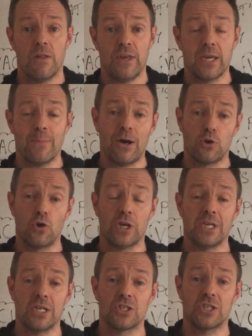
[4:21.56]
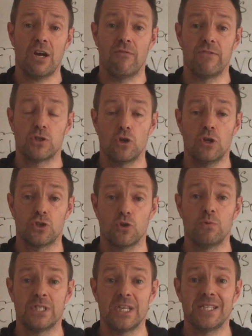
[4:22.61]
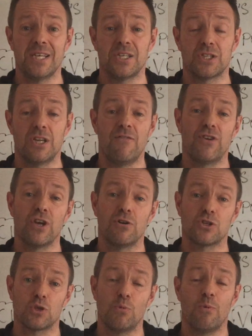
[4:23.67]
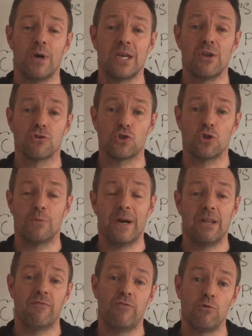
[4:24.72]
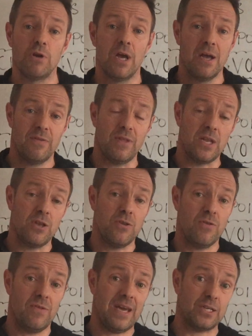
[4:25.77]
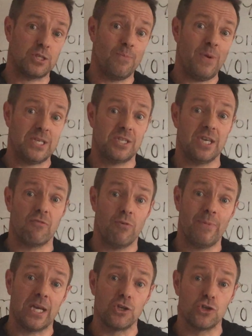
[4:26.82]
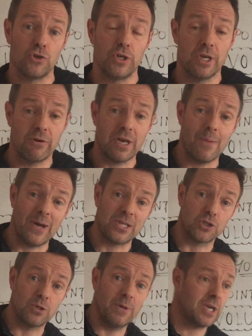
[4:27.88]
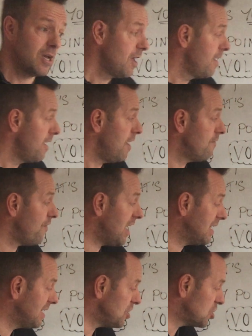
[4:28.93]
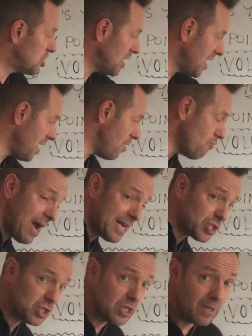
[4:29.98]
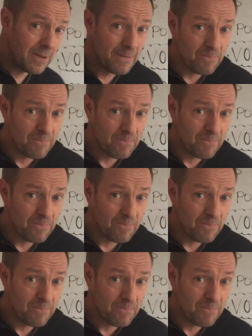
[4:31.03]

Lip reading: Think about cooking it yourself. It's always easiest, and if you're going somewhere where you're not sure about the food, then that's the best thing for making sure you don't get a bad stomach. And finally, this thing here, rest.